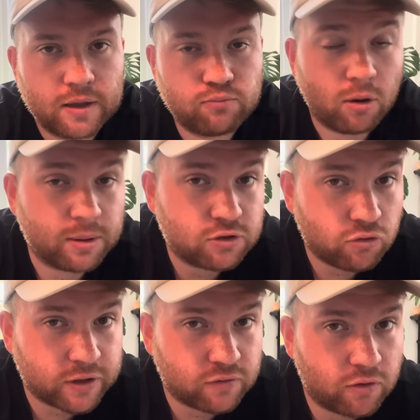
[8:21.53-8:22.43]
Probably
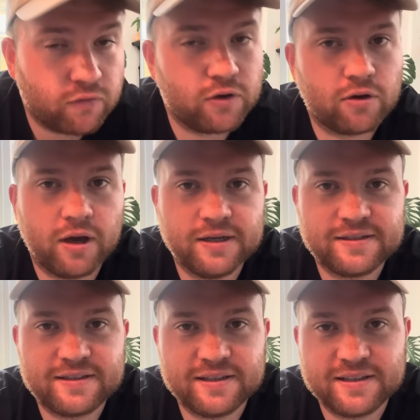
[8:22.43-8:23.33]
stressful for you
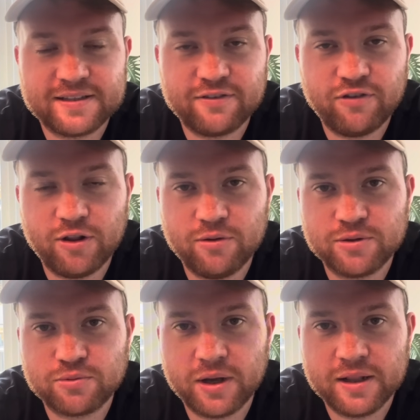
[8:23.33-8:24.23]
guys to follow
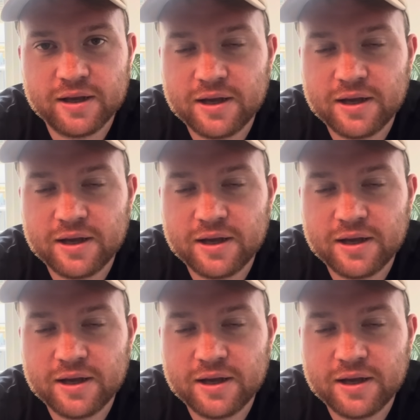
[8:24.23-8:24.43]
as well.